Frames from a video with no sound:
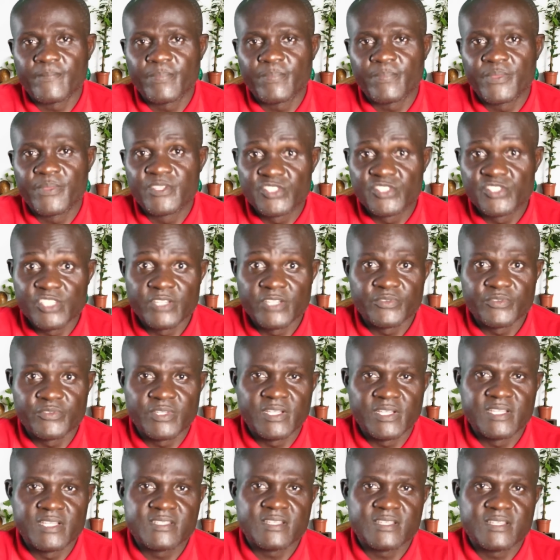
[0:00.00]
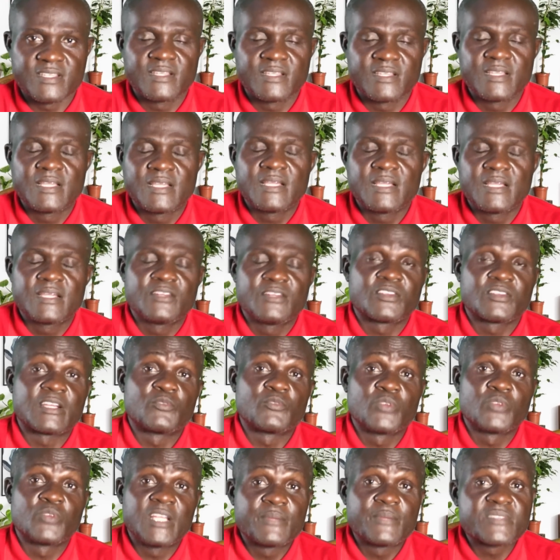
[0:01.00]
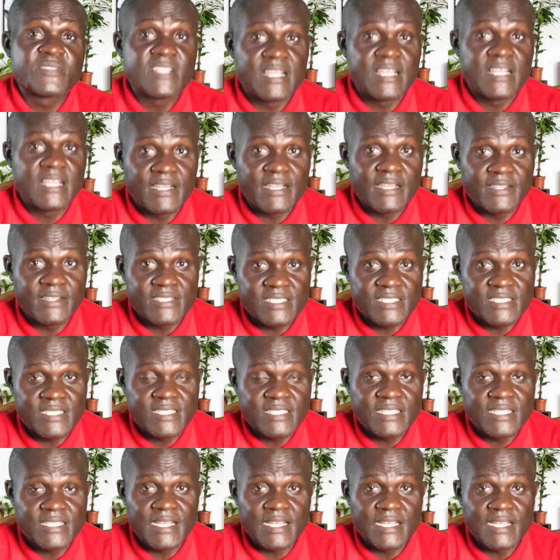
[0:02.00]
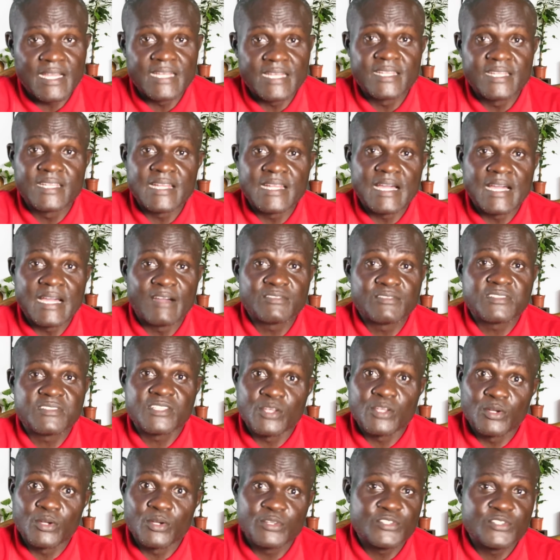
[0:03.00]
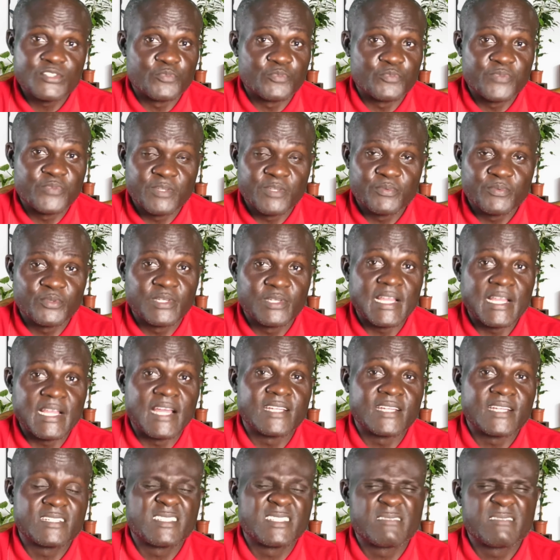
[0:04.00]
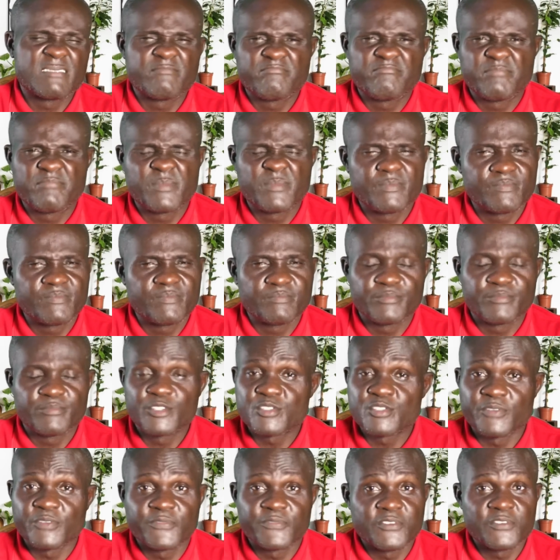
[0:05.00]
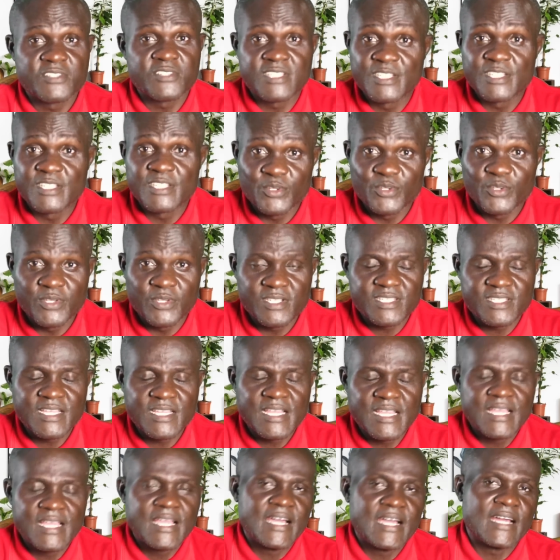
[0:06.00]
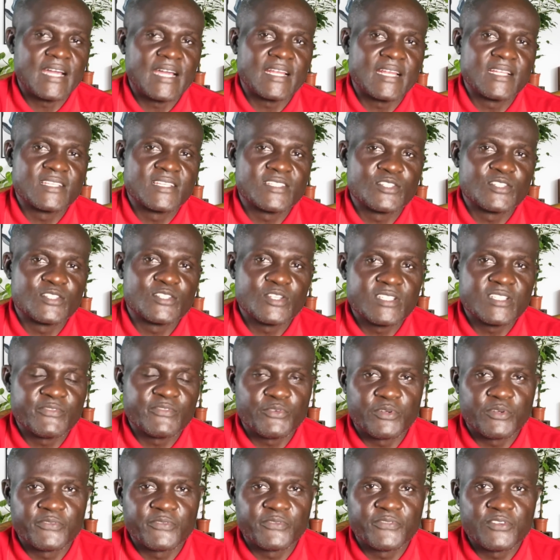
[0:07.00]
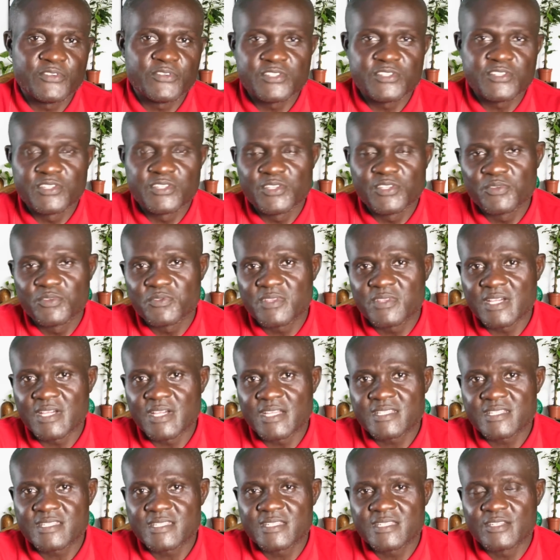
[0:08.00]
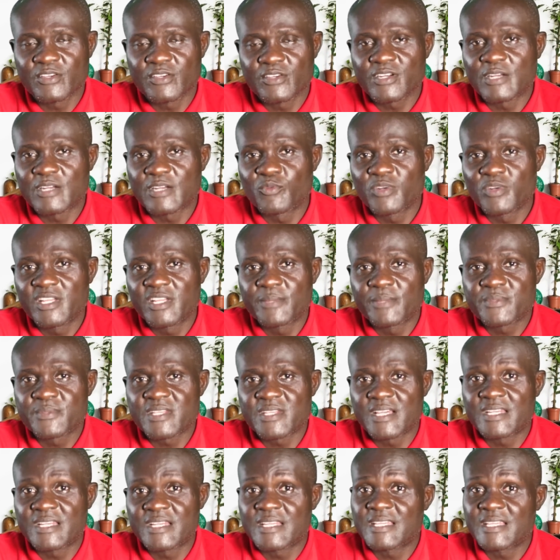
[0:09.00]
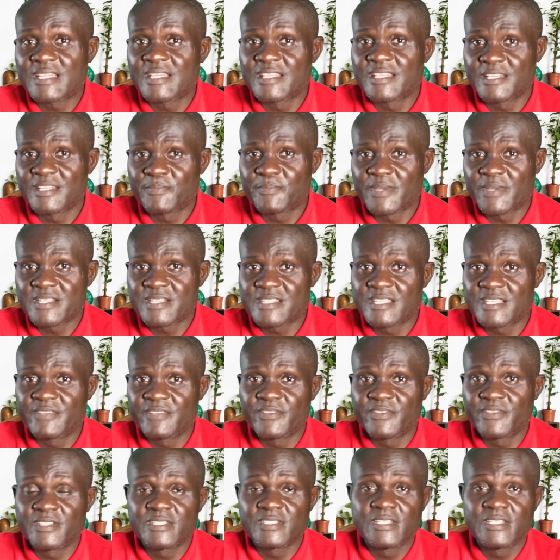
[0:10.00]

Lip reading: Jerry Eze. Duncan Williams has handed out swords to people, and most of us didn't know it. At least not everyone of us knew that Duncan Williams had in the past given